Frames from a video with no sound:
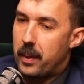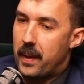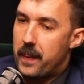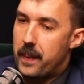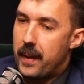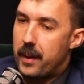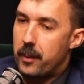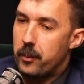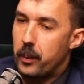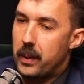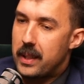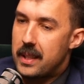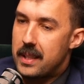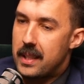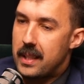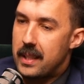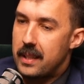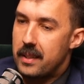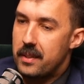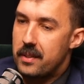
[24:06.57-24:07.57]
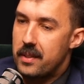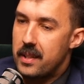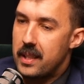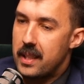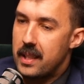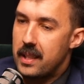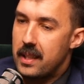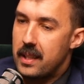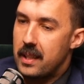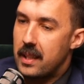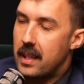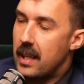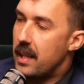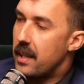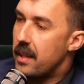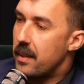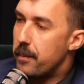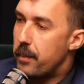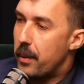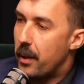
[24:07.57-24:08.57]
and then we did the
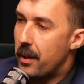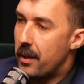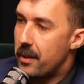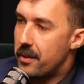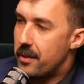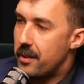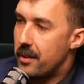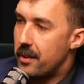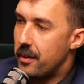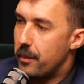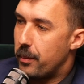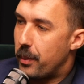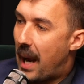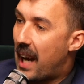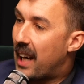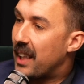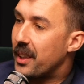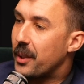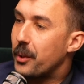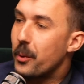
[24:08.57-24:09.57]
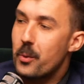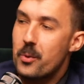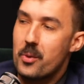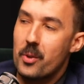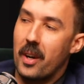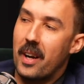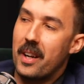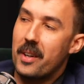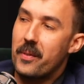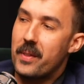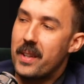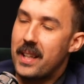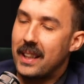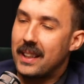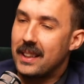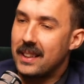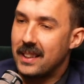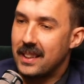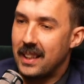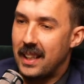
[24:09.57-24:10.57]
in person practical side of
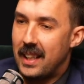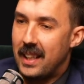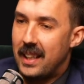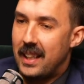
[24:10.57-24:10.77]
things.